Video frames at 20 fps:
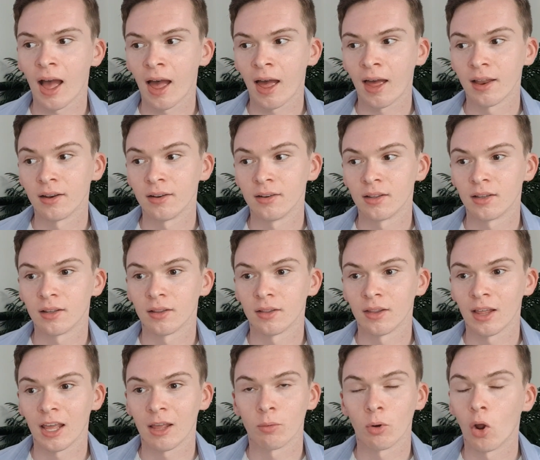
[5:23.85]
and
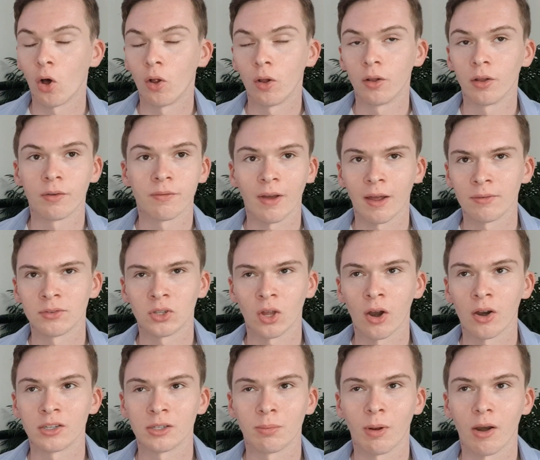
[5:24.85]
they were all 5
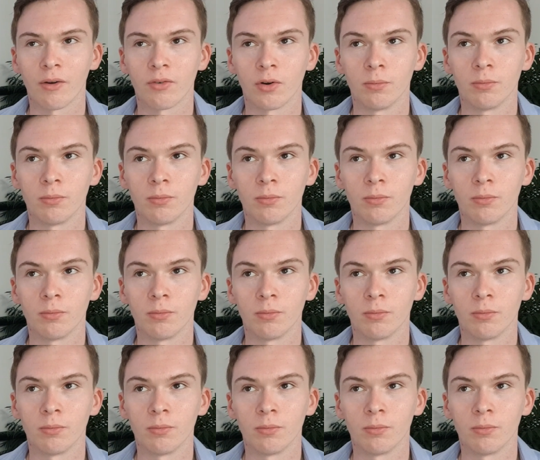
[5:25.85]
stars apart